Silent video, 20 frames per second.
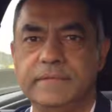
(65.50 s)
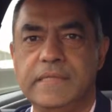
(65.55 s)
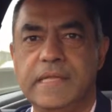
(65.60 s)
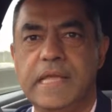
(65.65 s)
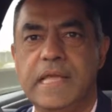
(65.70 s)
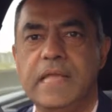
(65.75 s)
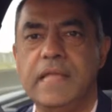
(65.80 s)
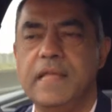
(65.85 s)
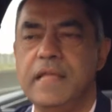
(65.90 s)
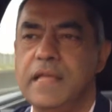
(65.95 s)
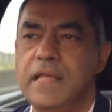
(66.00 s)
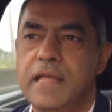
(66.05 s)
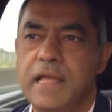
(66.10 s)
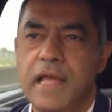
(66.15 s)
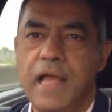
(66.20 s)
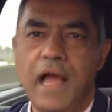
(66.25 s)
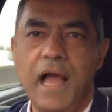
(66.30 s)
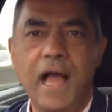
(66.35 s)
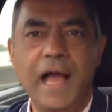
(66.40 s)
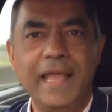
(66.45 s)

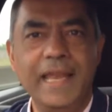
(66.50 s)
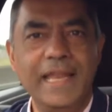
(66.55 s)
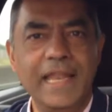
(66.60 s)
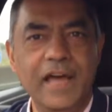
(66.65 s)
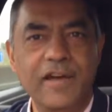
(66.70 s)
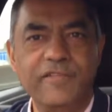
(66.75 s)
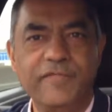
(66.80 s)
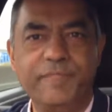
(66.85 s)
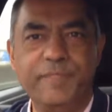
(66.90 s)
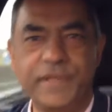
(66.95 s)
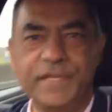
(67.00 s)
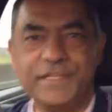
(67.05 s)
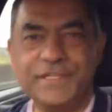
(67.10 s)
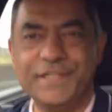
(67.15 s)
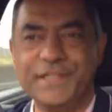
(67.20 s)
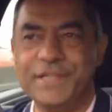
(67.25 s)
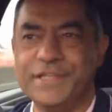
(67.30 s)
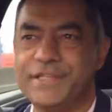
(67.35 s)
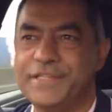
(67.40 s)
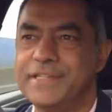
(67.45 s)
I love
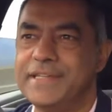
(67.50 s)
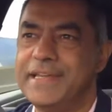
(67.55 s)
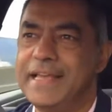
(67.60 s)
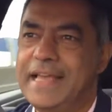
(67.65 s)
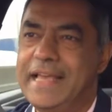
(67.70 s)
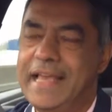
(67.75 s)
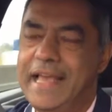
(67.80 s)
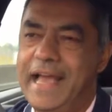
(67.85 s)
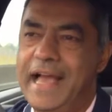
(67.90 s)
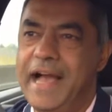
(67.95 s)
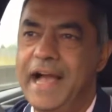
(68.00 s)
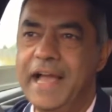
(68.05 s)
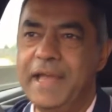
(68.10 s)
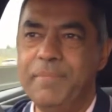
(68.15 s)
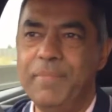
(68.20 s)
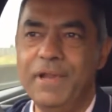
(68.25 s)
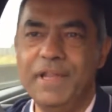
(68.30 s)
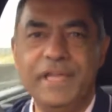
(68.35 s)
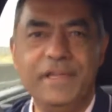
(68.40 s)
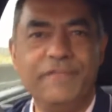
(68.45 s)
business.
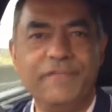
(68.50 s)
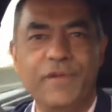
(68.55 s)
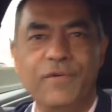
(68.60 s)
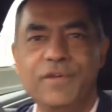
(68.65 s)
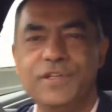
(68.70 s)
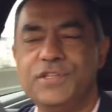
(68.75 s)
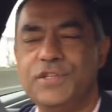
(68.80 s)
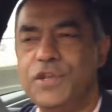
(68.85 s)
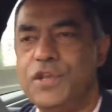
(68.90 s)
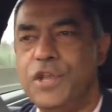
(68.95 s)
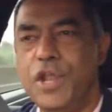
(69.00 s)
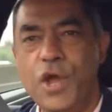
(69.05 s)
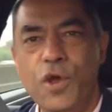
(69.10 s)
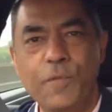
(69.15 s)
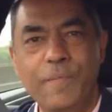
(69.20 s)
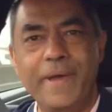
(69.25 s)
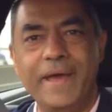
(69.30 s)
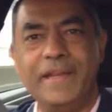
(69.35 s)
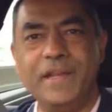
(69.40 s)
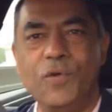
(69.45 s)
I believe there is
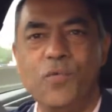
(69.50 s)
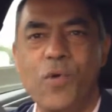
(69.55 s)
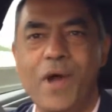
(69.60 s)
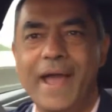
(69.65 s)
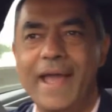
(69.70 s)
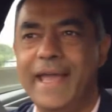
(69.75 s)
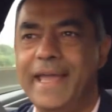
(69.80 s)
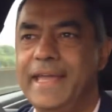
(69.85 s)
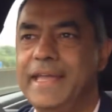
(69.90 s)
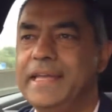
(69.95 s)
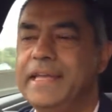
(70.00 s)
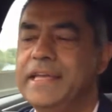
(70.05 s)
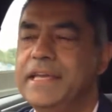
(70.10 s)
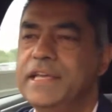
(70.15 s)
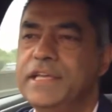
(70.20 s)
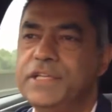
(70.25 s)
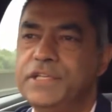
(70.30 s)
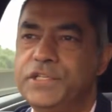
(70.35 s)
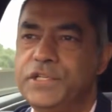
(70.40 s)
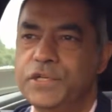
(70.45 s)
no better way
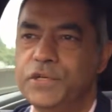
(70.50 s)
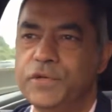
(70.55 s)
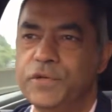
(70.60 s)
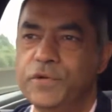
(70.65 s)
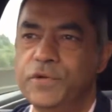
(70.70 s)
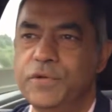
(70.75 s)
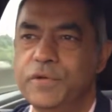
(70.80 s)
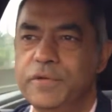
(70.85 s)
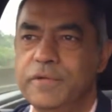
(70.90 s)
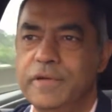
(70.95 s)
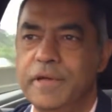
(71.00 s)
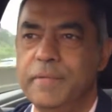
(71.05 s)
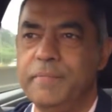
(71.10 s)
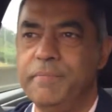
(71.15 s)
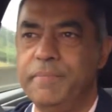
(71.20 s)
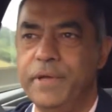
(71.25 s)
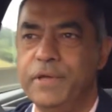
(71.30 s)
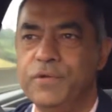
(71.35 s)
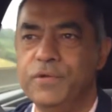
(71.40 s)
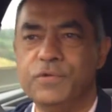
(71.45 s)
to
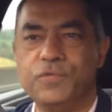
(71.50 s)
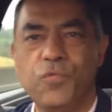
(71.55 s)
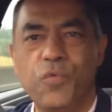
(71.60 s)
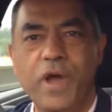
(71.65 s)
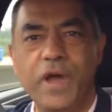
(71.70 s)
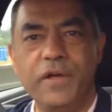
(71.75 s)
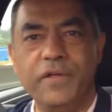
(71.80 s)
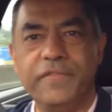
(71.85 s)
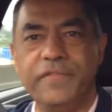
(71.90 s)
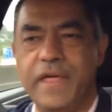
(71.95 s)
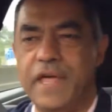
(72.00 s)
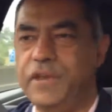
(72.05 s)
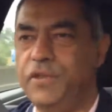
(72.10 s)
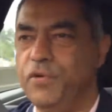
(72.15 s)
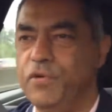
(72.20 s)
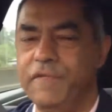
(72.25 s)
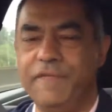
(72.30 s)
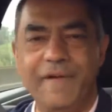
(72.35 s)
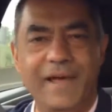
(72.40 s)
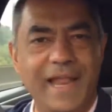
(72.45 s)
build wealth and
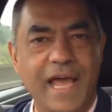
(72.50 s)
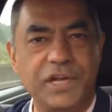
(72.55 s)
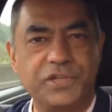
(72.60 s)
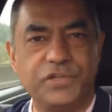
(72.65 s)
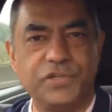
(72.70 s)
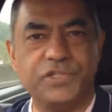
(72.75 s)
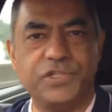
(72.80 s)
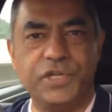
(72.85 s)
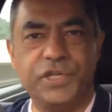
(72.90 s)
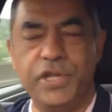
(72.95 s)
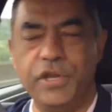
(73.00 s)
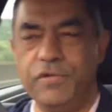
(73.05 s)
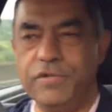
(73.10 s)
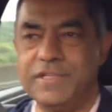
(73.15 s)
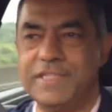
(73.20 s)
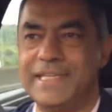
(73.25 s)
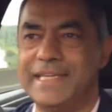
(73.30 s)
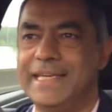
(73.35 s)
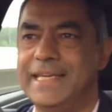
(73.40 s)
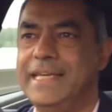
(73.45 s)
your financial
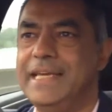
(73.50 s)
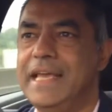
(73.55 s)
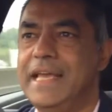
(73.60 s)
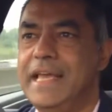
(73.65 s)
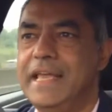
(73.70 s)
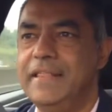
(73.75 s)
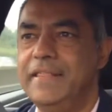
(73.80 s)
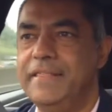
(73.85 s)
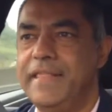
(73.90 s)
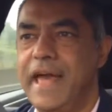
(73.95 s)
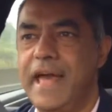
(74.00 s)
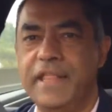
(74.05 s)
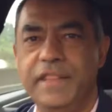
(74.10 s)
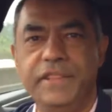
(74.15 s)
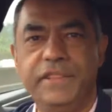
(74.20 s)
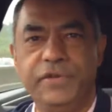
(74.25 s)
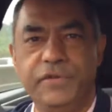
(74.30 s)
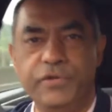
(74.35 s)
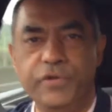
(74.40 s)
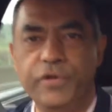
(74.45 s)
security
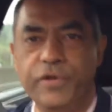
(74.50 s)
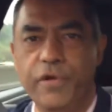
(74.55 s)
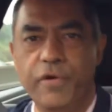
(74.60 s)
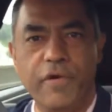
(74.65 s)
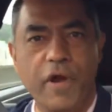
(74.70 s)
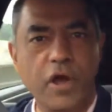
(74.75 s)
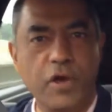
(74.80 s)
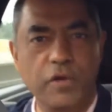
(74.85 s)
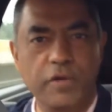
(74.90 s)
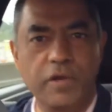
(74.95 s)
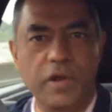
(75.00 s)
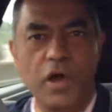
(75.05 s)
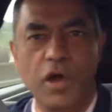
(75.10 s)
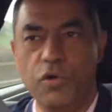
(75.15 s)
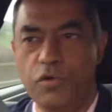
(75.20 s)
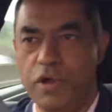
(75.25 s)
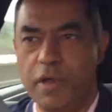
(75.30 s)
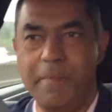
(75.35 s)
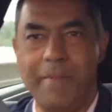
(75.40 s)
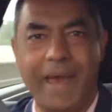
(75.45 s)
than through your own
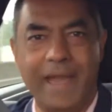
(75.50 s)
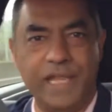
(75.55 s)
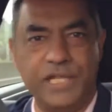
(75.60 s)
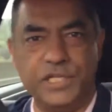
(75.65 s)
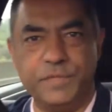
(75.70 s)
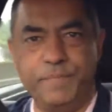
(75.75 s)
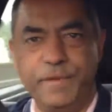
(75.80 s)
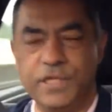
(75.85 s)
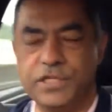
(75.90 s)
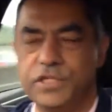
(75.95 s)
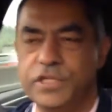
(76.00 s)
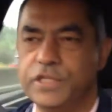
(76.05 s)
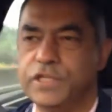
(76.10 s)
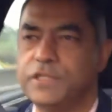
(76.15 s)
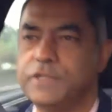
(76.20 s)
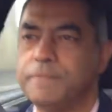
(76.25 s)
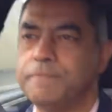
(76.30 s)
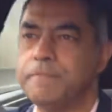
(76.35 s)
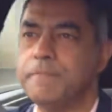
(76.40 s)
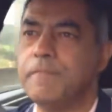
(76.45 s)
owner managed
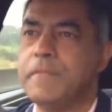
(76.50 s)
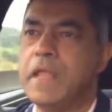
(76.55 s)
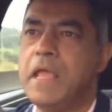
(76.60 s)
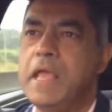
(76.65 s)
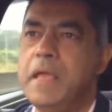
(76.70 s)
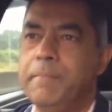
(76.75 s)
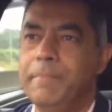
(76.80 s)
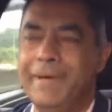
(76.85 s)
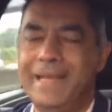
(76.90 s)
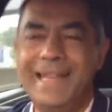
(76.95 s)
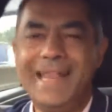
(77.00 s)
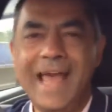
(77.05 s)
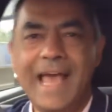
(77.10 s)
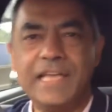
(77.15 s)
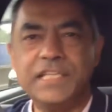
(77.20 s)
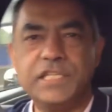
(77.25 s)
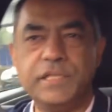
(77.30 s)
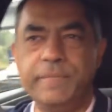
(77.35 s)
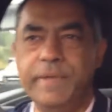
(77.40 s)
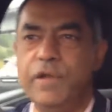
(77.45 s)
business. But it
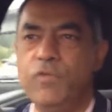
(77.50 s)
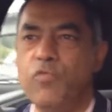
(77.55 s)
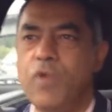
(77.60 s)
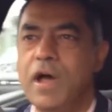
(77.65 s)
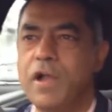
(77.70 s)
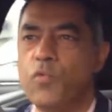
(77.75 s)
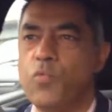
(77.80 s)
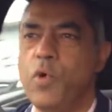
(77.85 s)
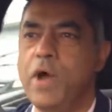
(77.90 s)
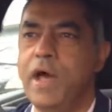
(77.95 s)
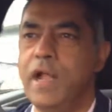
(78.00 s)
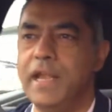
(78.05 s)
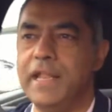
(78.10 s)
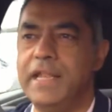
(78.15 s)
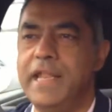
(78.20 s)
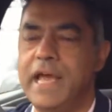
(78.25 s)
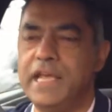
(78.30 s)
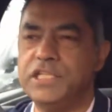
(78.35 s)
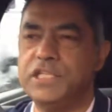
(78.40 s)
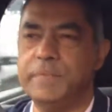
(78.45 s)
has to be run well,
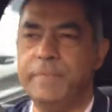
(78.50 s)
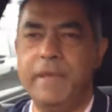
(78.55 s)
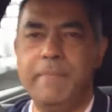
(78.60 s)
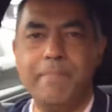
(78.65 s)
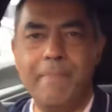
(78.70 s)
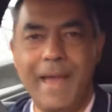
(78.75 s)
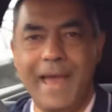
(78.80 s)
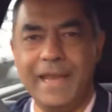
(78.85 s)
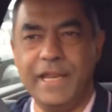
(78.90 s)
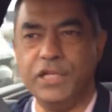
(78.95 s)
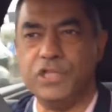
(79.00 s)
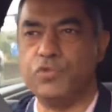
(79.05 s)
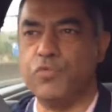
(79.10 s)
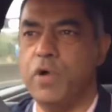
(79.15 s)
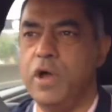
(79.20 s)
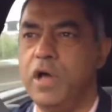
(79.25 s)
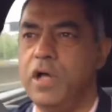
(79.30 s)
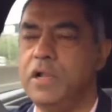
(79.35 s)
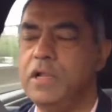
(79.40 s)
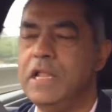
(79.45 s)
it has to be managed
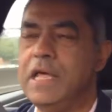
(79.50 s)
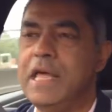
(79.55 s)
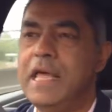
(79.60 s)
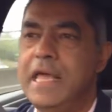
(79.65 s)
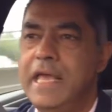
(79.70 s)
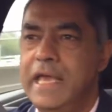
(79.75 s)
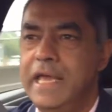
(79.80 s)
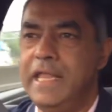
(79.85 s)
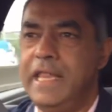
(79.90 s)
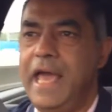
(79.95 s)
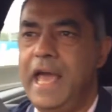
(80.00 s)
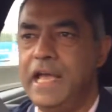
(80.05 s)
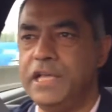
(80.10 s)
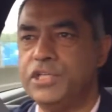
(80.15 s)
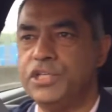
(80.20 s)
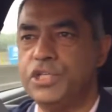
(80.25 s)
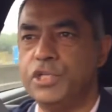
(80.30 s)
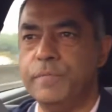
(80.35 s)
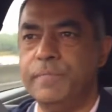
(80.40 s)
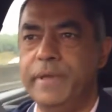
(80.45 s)
well, it
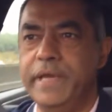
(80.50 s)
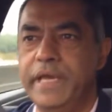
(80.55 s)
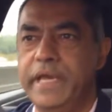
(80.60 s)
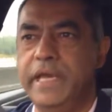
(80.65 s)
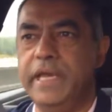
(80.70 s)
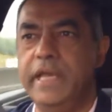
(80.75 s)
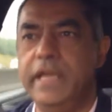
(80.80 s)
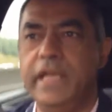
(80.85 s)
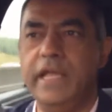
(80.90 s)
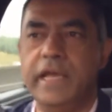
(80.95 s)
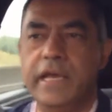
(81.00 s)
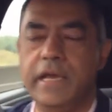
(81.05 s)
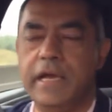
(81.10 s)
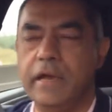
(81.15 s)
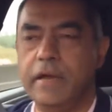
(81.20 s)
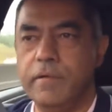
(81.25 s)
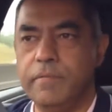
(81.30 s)
has to be